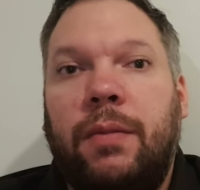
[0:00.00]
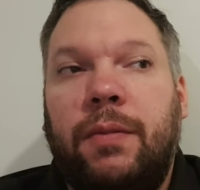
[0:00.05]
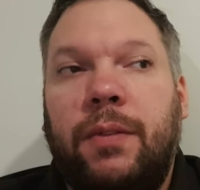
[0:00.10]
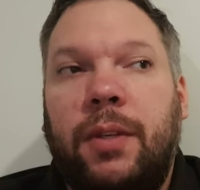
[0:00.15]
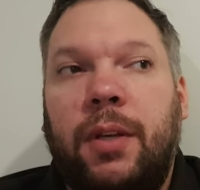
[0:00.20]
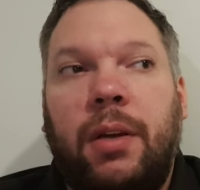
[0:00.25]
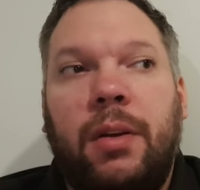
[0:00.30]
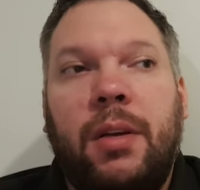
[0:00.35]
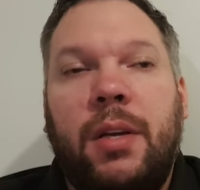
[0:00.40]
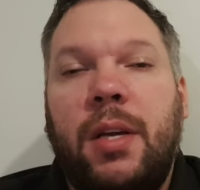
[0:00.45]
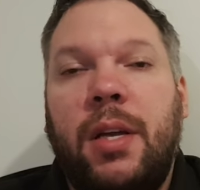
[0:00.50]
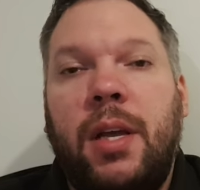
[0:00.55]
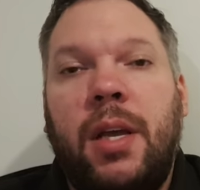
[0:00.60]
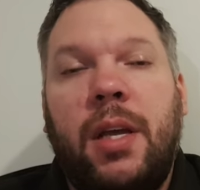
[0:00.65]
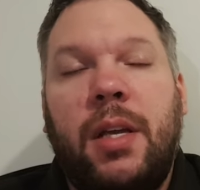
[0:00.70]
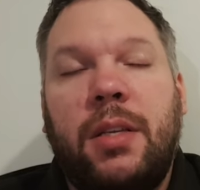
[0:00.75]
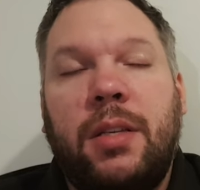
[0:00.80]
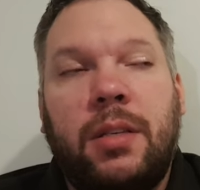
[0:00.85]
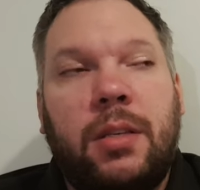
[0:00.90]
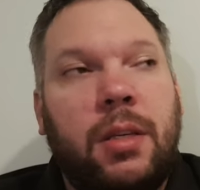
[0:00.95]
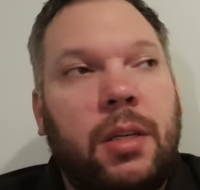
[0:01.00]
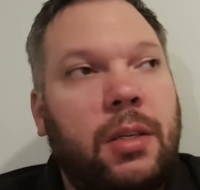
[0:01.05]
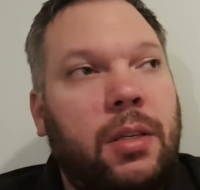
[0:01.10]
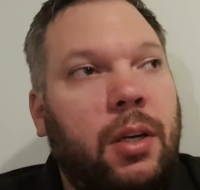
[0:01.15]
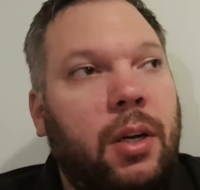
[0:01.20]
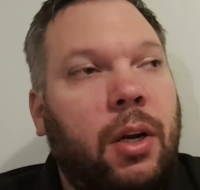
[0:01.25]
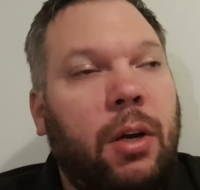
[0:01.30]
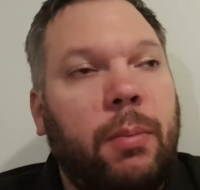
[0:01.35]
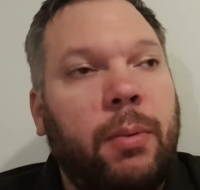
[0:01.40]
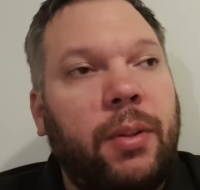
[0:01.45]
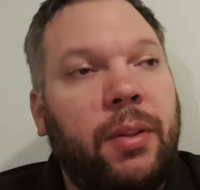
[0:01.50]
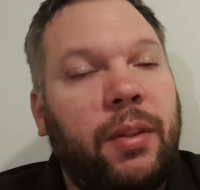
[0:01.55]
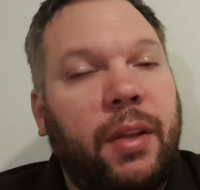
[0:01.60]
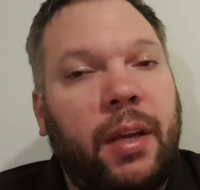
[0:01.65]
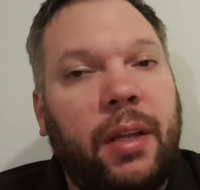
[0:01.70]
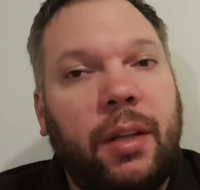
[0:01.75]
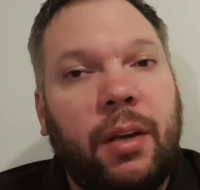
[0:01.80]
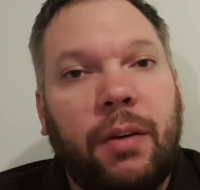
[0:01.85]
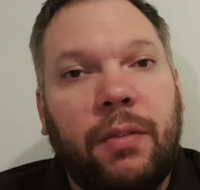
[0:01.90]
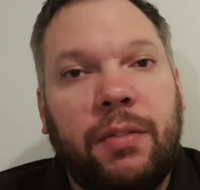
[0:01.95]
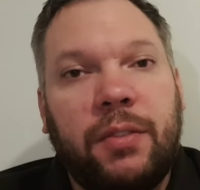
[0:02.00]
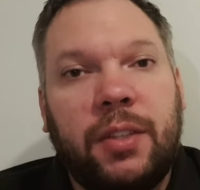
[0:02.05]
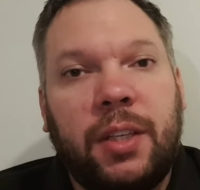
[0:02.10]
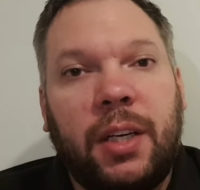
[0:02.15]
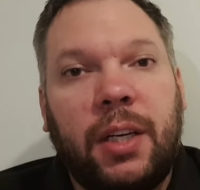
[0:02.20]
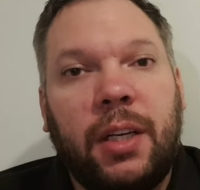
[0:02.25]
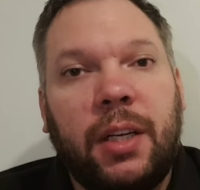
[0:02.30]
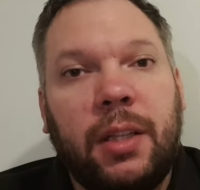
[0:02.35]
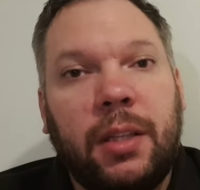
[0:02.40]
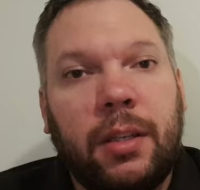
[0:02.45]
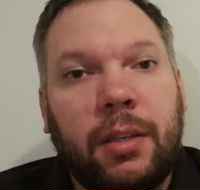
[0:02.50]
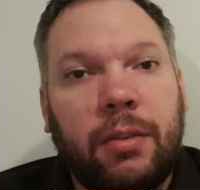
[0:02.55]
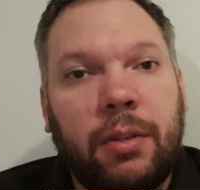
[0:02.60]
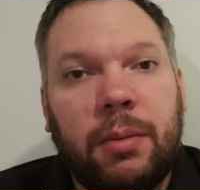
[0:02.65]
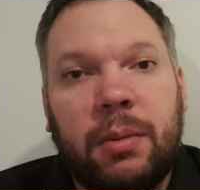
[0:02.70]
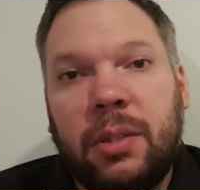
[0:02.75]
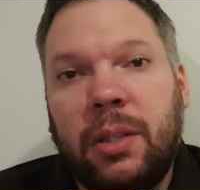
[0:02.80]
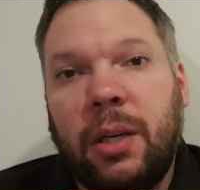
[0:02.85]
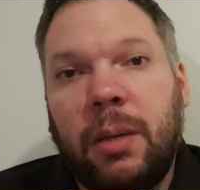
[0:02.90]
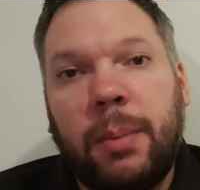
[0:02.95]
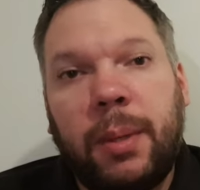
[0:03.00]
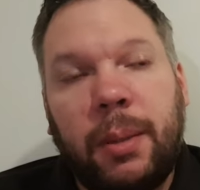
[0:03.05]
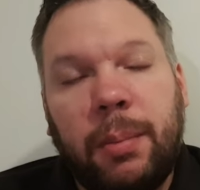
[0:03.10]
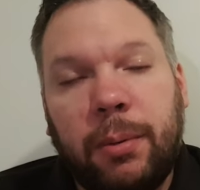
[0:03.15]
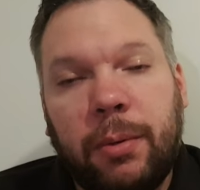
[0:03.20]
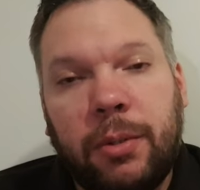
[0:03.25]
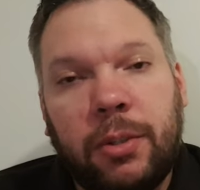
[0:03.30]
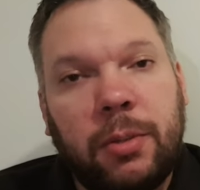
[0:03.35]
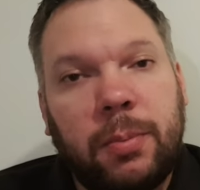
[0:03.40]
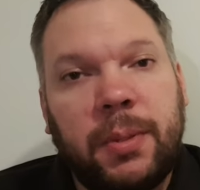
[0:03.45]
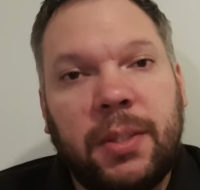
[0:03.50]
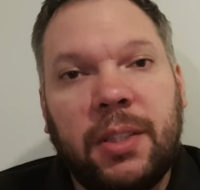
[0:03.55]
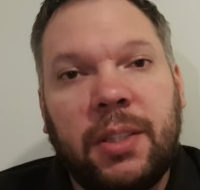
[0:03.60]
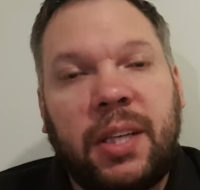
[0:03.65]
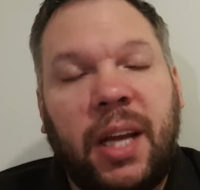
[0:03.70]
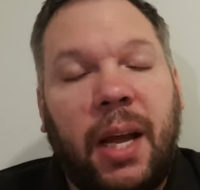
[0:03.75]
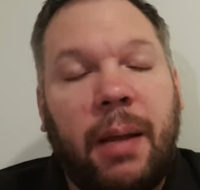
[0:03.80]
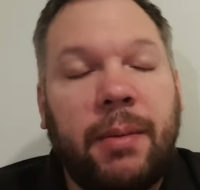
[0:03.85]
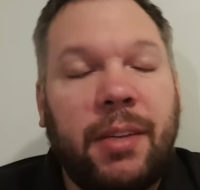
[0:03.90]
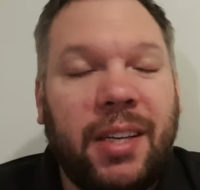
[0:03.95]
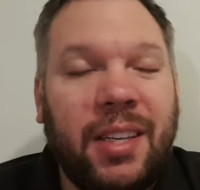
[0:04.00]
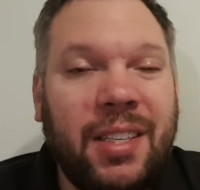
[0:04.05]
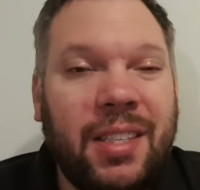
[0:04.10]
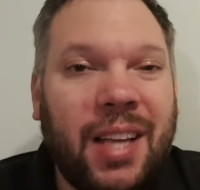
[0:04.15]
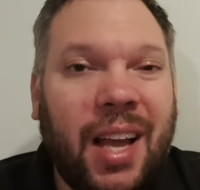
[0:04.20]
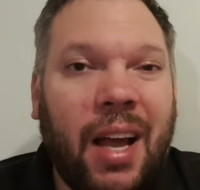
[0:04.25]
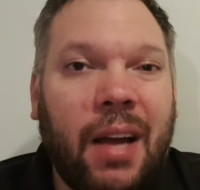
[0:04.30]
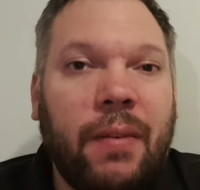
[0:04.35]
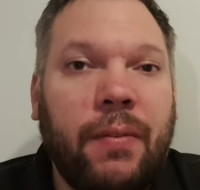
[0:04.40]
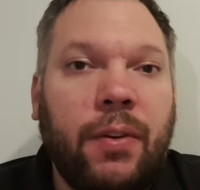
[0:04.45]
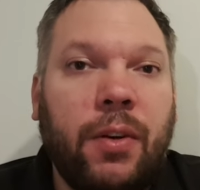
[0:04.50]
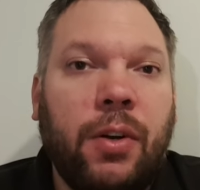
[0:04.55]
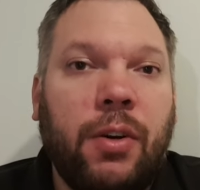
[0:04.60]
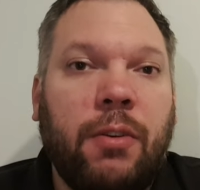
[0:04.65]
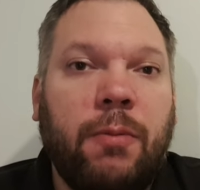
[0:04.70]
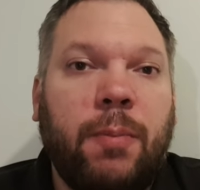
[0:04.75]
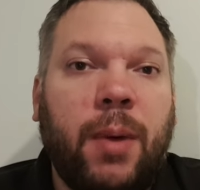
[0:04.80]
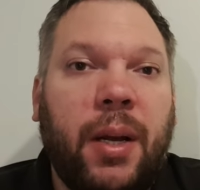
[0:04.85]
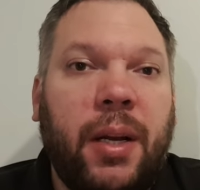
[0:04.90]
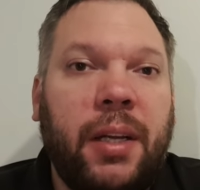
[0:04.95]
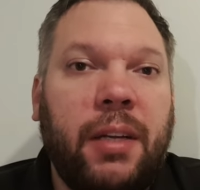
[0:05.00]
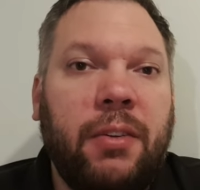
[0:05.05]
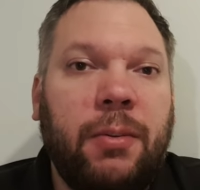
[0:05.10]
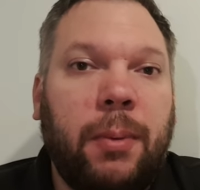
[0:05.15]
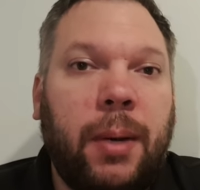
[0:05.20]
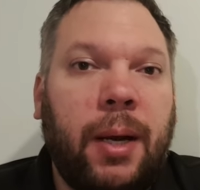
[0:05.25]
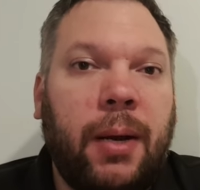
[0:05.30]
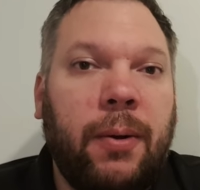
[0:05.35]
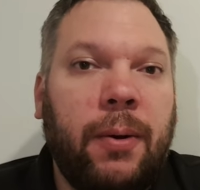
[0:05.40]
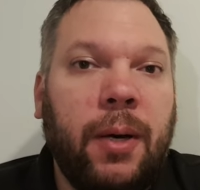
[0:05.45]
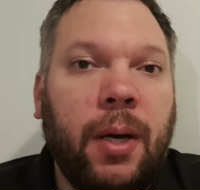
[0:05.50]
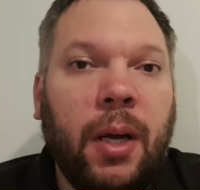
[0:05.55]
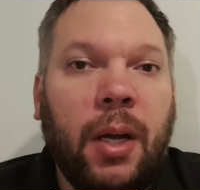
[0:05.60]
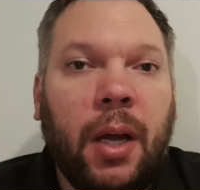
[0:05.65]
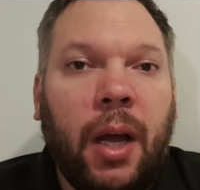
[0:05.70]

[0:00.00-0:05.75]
it's a common thing that I've seen in the groups. You know, people have just been scammed, and it's out of a lot of money as well.